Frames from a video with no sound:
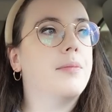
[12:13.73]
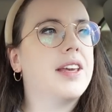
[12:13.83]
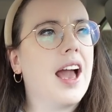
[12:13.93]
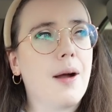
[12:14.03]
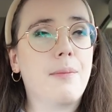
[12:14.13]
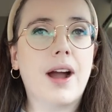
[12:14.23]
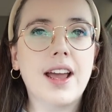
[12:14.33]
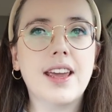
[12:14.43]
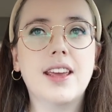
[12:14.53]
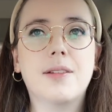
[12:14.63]
Yeah,
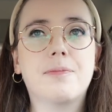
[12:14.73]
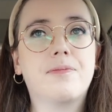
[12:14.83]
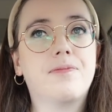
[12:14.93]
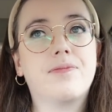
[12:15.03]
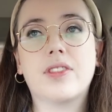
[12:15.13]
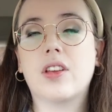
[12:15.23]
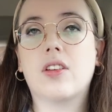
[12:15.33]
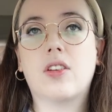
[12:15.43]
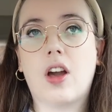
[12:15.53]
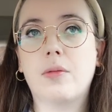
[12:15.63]
my
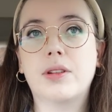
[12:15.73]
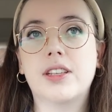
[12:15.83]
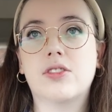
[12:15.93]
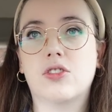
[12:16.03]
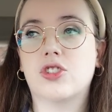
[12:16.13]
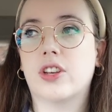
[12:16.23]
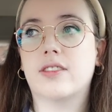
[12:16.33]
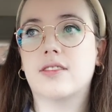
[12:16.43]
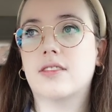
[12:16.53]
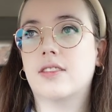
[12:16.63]
goblins are
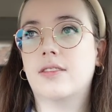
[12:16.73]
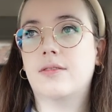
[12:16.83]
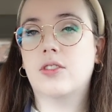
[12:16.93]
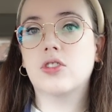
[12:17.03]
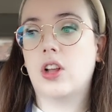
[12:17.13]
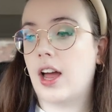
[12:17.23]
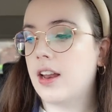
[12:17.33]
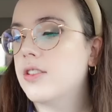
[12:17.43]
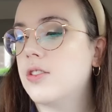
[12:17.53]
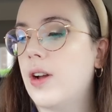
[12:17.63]
just, there's a lot.
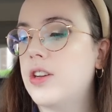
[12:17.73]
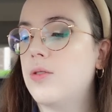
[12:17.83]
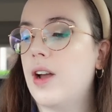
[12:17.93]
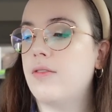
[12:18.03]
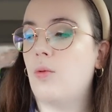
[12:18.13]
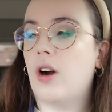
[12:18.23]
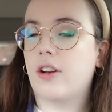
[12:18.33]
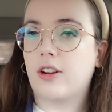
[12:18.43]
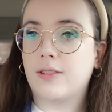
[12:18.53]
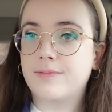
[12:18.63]
So I do have
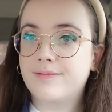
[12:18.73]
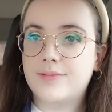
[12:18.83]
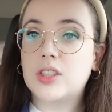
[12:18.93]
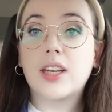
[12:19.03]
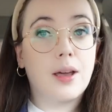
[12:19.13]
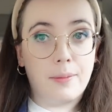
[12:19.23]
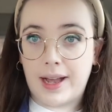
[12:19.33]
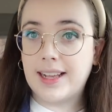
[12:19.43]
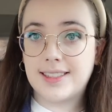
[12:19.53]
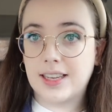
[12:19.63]
water to
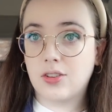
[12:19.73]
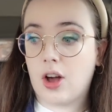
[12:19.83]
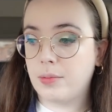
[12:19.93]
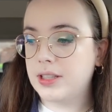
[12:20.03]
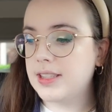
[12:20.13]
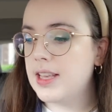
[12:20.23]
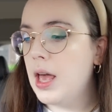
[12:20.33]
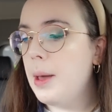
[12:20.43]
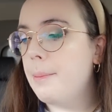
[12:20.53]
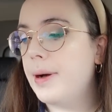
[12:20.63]
combat said goblins,
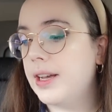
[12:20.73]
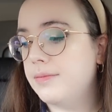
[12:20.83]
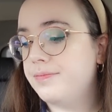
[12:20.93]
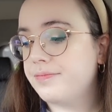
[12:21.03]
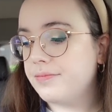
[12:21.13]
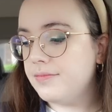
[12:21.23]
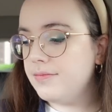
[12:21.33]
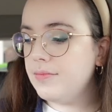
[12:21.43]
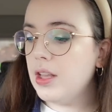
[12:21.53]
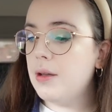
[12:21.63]
but
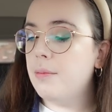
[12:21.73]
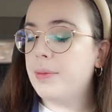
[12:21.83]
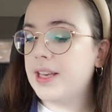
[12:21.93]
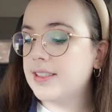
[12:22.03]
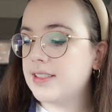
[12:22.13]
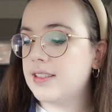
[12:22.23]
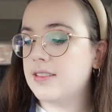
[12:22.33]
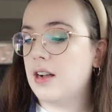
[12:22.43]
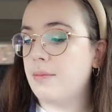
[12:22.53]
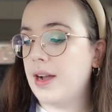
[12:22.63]
because this is
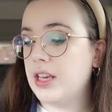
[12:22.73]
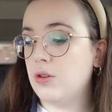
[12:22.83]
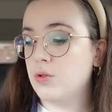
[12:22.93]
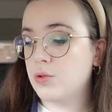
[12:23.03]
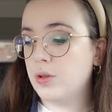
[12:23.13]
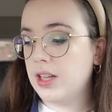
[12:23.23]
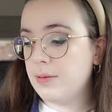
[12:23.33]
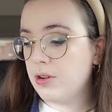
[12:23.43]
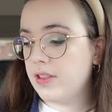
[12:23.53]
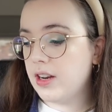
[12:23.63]
not my usual
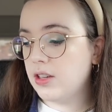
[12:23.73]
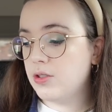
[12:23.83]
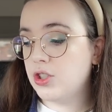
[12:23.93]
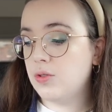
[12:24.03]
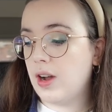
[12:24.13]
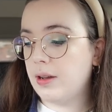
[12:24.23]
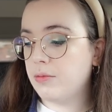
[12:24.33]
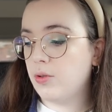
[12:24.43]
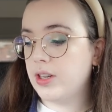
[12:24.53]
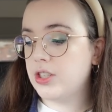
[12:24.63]
library that I go to, I'm
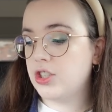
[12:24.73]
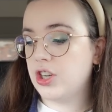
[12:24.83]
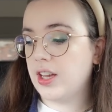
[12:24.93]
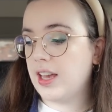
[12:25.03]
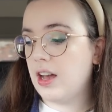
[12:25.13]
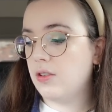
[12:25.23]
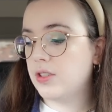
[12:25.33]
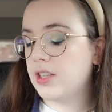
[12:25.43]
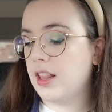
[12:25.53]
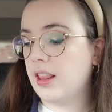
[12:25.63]
going to check
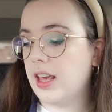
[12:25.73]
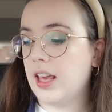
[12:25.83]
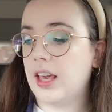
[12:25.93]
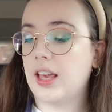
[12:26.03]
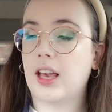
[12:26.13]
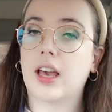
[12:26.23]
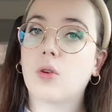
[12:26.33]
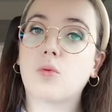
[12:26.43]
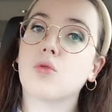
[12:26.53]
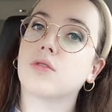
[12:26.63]
out the
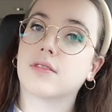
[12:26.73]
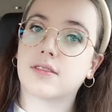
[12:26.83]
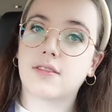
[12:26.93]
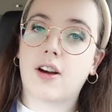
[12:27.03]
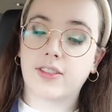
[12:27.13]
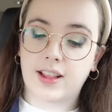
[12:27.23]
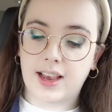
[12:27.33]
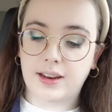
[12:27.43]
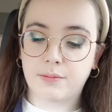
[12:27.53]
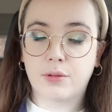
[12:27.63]
rules
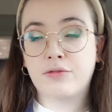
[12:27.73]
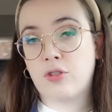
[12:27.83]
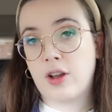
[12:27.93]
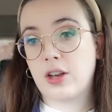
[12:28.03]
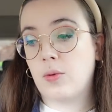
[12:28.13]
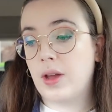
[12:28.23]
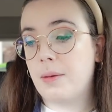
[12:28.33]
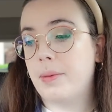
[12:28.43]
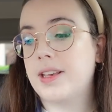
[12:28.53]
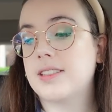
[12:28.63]
online before I go
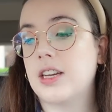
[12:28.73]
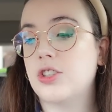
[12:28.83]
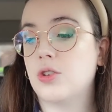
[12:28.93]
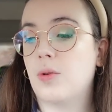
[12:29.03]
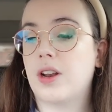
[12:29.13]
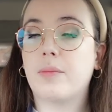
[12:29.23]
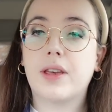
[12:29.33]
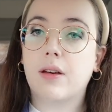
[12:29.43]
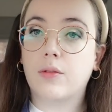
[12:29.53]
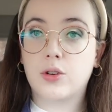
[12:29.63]
in because I do want to
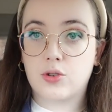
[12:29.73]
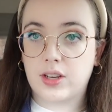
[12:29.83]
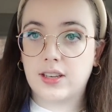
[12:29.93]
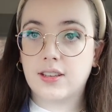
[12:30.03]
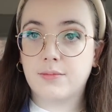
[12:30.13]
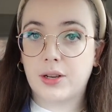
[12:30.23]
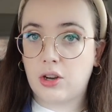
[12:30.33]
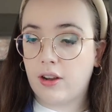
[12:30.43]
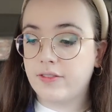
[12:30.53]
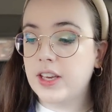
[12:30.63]
be able to drink my
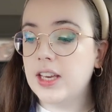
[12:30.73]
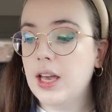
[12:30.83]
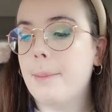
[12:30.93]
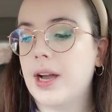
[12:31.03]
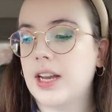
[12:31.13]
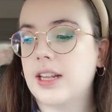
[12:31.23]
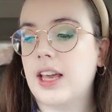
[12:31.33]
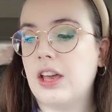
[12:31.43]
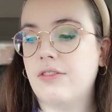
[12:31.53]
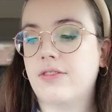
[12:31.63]
coffee, but
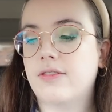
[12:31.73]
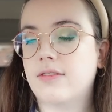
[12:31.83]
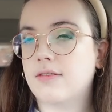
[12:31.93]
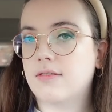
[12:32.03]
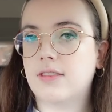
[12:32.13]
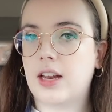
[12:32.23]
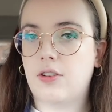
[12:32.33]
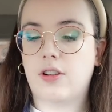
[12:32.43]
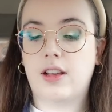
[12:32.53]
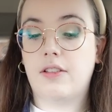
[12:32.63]
if they
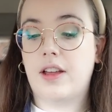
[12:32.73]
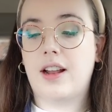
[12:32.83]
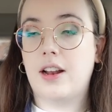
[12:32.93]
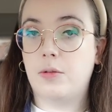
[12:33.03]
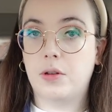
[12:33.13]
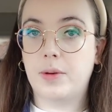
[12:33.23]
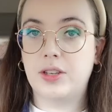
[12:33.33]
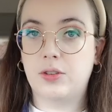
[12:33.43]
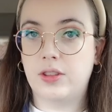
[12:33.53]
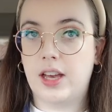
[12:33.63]
don't allow that, I don't want to be
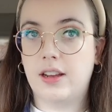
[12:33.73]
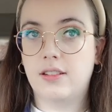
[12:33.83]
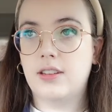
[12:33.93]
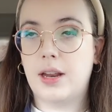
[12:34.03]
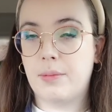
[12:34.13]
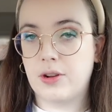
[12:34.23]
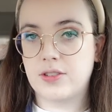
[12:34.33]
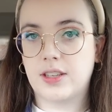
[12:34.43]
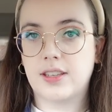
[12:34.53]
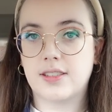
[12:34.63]
told that in
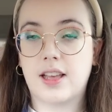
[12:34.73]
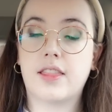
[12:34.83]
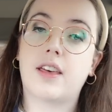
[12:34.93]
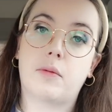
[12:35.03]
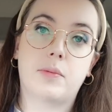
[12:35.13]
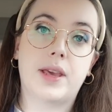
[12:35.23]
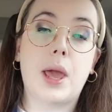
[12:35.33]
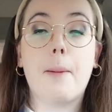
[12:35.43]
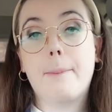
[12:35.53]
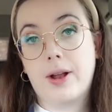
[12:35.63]
person because that would be
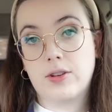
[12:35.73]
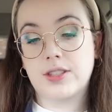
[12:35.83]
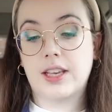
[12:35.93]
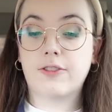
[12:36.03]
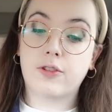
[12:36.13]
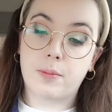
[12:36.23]
embarrassing for